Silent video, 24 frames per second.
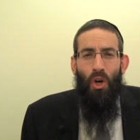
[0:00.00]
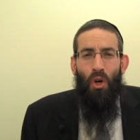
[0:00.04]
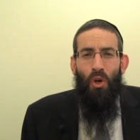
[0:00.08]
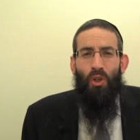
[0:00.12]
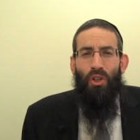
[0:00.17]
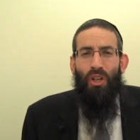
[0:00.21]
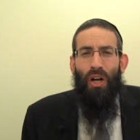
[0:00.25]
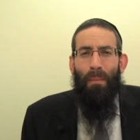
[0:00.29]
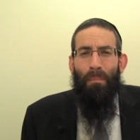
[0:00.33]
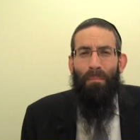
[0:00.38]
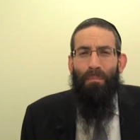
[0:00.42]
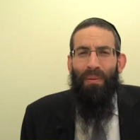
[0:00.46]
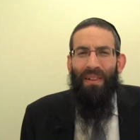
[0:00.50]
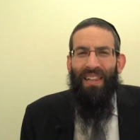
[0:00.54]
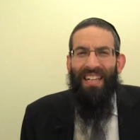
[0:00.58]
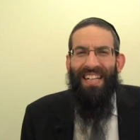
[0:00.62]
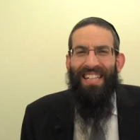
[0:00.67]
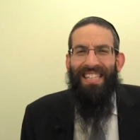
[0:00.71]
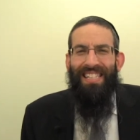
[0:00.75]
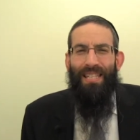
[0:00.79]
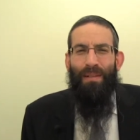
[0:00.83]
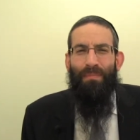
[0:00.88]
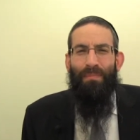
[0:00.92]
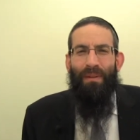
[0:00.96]
who
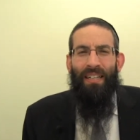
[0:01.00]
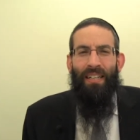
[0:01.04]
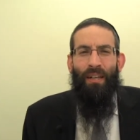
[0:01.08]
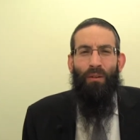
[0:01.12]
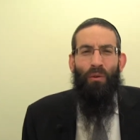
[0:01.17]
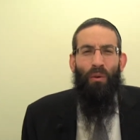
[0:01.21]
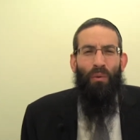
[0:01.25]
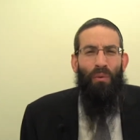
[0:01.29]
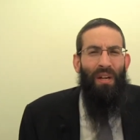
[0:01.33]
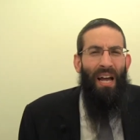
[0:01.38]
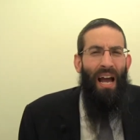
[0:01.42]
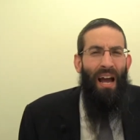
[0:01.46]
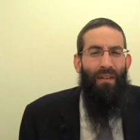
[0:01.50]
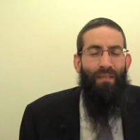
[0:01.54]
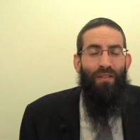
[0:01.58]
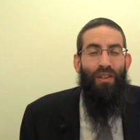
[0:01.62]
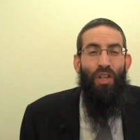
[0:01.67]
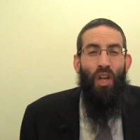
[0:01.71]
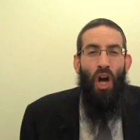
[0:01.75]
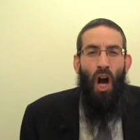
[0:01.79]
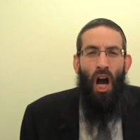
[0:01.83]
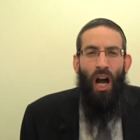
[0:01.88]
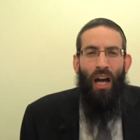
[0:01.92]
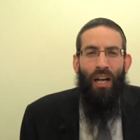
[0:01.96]
completes the minyan. We have
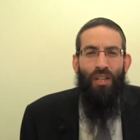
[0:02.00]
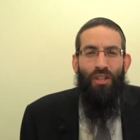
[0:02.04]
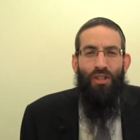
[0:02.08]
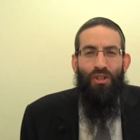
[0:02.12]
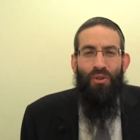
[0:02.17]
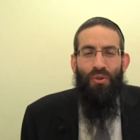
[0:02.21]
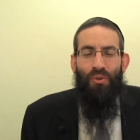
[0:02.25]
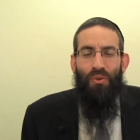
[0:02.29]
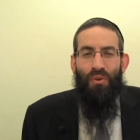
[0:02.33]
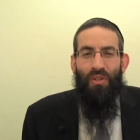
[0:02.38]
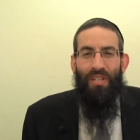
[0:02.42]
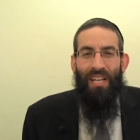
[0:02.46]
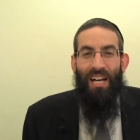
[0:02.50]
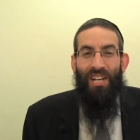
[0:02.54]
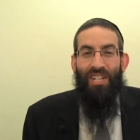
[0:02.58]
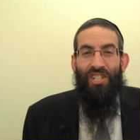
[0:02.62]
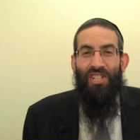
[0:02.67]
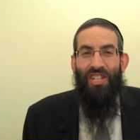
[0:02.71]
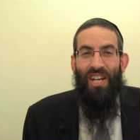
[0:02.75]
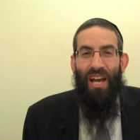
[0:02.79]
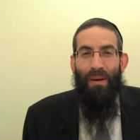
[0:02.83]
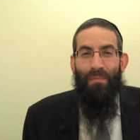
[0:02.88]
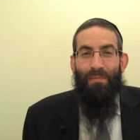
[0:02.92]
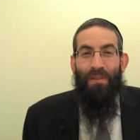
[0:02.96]
nine Jews,
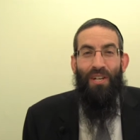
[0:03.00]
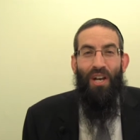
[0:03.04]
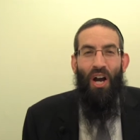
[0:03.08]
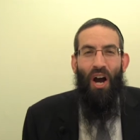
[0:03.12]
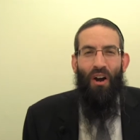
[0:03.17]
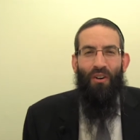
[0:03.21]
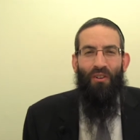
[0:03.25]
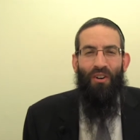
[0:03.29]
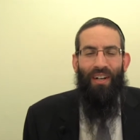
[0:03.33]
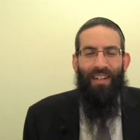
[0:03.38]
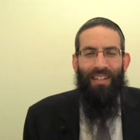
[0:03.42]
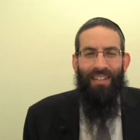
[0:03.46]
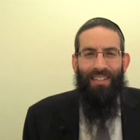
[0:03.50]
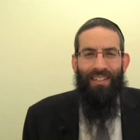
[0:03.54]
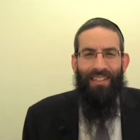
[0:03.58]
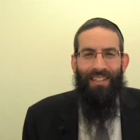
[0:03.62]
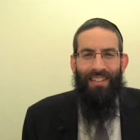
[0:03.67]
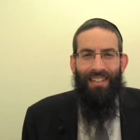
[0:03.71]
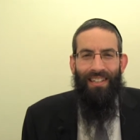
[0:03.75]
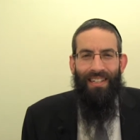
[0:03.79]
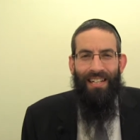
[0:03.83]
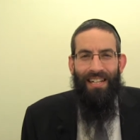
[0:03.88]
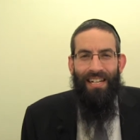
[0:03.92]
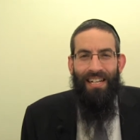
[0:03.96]
Hashem, the Arayin,
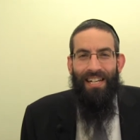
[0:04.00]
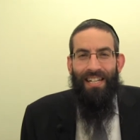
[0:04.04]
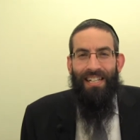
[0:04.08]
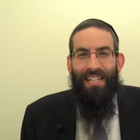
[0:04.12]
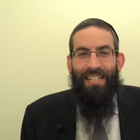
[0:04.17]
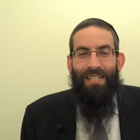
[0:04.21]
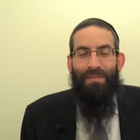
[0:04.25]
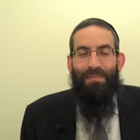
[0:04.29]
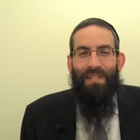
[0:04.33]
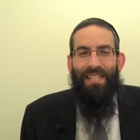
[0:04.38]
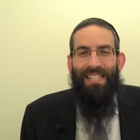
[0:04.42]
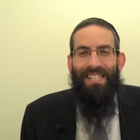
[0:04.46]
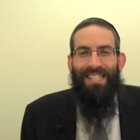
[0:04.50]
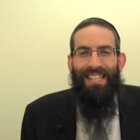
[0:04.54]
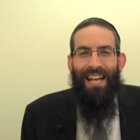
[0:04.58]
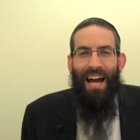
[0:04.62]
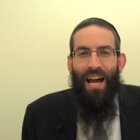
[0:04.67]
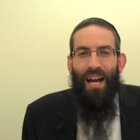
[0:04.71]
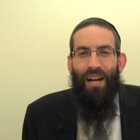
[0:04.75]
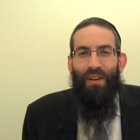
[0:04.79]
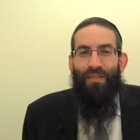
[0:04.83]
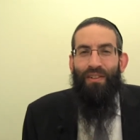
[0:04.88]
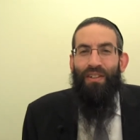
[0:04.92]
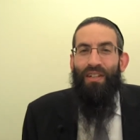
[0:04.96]
is
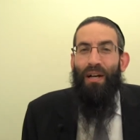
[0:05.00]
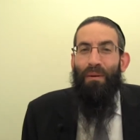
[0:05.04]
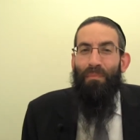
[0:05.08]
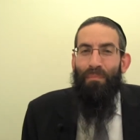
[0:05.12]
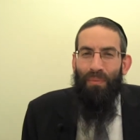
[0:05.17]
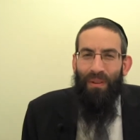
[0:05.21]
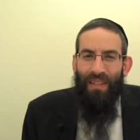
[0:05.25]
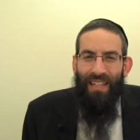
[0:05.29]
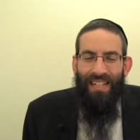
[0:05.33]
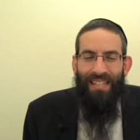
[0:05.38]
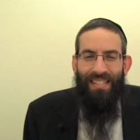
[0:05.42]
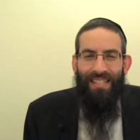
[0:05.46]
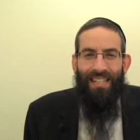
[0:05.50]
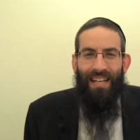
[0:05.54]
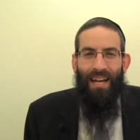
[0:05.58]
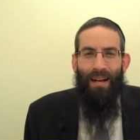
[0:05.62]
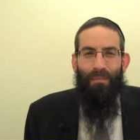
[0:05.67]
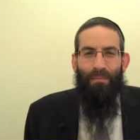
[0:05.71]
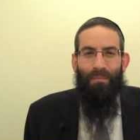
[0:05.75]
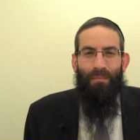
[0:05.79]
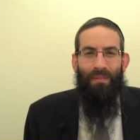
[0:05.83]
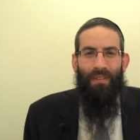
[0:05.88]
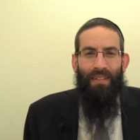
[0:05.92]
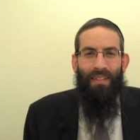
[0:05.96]
Mitzdarif and completes
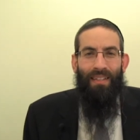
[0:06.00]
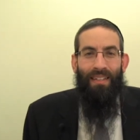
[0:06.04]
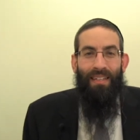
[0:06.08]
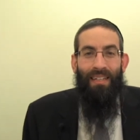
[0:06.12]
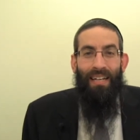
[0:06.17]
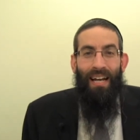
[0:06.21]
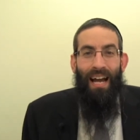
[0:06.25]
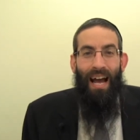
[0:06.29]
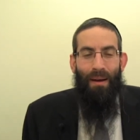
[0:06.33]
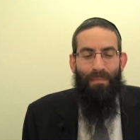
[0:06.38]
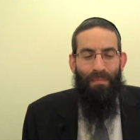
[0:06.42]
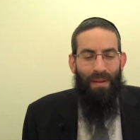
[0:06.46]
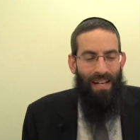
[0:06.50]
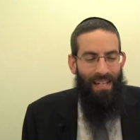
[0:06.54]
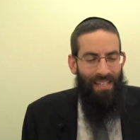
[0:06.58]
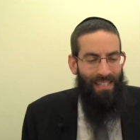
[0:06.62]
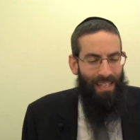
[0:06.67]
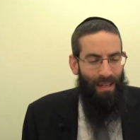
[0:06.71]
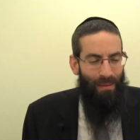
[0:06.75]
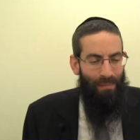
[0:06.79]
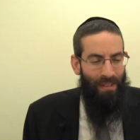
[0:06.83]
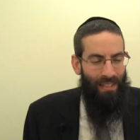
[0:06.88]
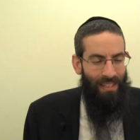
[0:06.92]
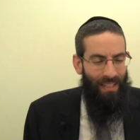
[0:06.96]
them and makes
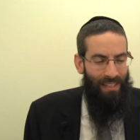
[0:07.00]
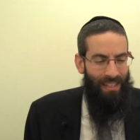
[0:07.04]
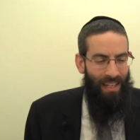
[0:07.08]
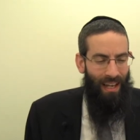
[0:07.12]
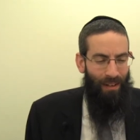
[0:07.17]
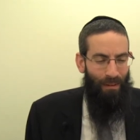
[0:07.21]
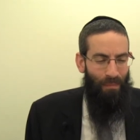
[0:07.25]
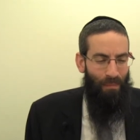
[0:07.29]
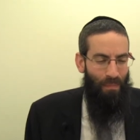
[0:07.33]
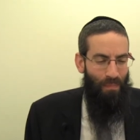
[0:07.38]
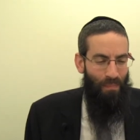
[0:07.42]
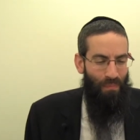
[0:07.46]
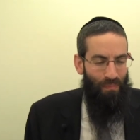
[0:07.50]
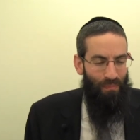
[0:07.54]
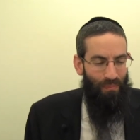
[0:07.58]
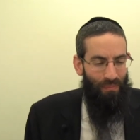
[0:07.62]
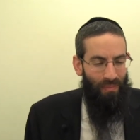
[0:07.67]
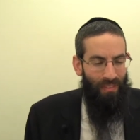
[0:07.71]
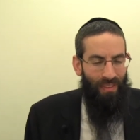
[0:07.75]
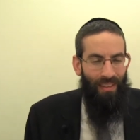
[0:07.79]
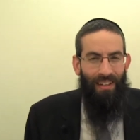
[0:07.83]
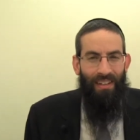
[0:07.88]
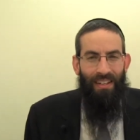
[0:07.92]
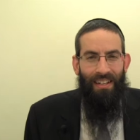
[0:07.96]
them into ten.
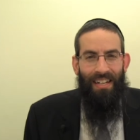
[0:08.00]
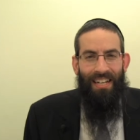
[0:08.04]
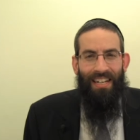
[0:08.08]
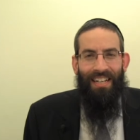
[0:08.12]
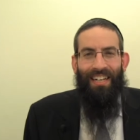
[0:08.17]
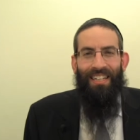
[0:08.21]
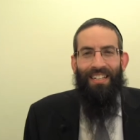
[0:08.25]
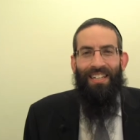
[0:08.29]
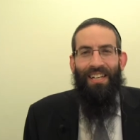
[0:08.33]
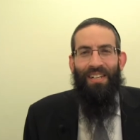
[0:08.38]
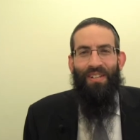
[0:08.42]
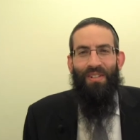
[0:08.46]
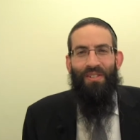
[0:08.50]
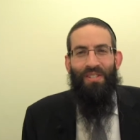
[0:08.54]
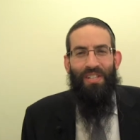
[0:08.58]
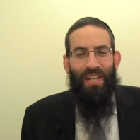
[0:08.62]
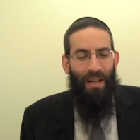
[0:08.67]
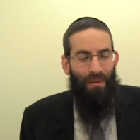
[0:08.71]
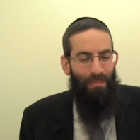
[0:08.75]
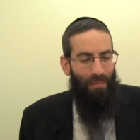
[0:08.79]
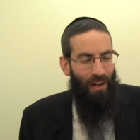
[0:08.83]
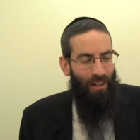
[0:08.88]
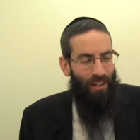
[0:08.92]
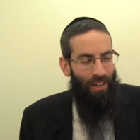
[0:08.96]
Continues the
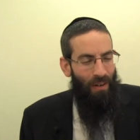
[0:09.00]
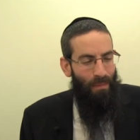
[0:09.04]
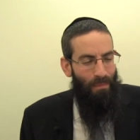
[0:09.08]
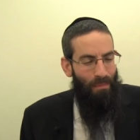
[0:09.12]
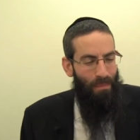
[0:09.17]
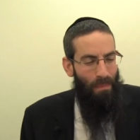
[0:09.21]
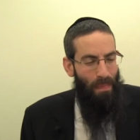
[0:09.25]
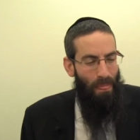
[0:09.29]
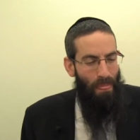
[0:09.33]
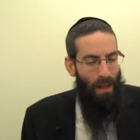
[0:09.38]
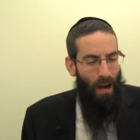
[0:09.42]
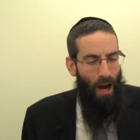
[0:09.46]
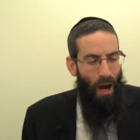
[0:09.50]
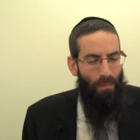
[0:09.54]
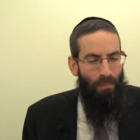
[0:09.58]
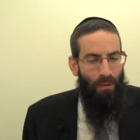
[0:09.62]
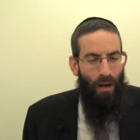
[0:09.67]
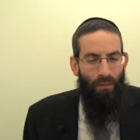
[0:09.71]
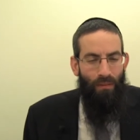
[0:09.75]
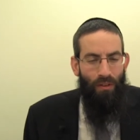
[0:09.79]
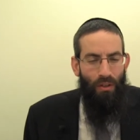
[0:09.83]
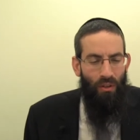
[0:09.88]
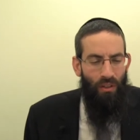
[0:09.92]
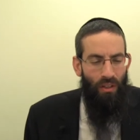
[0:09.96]
Gemara,
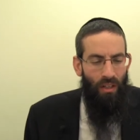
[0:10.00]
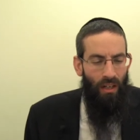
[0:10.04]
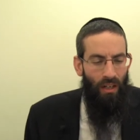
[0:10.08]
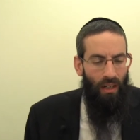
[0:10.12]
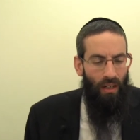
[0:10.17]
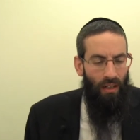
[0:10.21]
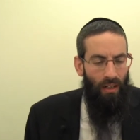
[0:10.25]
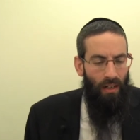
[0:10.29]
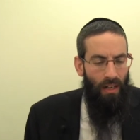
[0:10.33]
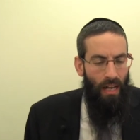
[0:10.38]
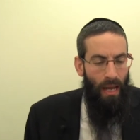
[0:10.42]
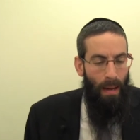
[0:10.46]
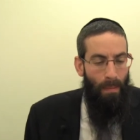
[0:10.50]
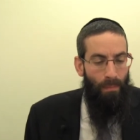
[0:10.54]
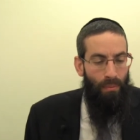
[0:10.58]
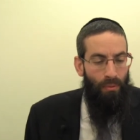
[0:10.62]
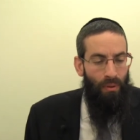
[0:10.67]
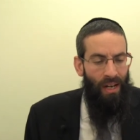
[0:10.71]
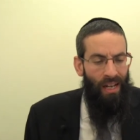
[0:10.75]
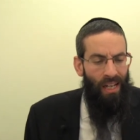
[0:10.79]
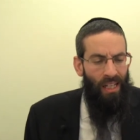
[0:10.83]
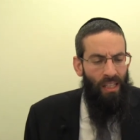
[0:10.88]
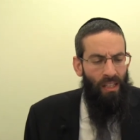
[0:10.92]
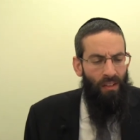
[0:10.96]
Amr Yehuda,
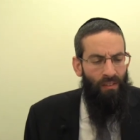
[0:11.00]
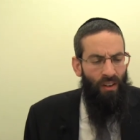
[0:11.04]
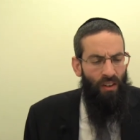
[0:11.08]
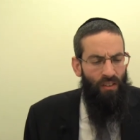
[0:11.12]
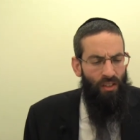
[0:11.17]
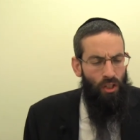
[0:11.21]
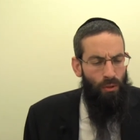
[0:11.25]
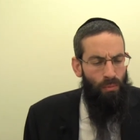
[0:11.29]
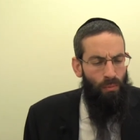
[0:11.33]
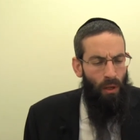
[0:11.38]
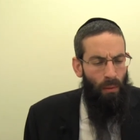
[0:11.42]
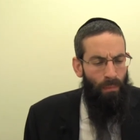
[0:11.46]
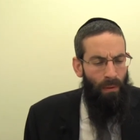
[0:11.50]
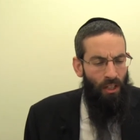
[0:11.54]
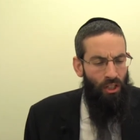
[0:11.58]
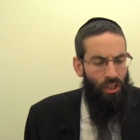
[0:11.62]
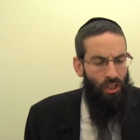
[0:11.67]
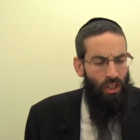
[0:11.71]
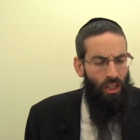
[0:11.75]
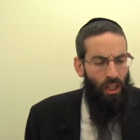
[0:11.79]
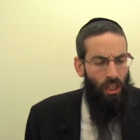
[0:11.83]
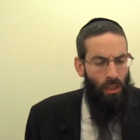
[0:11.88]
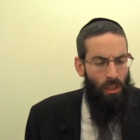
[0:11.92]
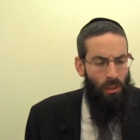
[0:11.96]
Breid Rav Shmuel Bar
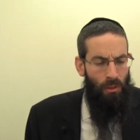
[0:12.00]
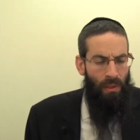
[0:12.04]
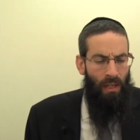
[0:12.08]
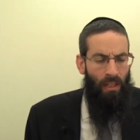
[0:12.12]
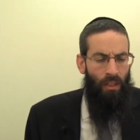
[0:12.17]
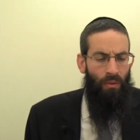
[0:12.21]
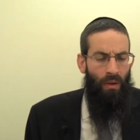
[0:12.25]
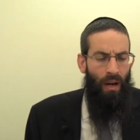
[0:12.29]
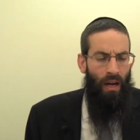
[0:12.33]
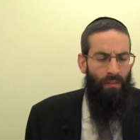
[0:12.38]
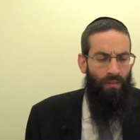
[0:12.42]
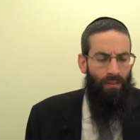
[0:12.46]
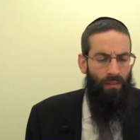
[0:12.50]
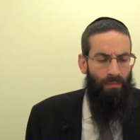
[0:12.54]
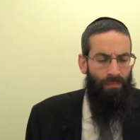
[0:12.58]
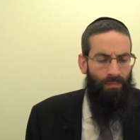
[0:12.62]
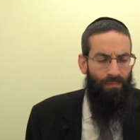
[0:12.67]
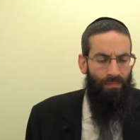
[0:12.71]
Shilas and Shmei the Rav.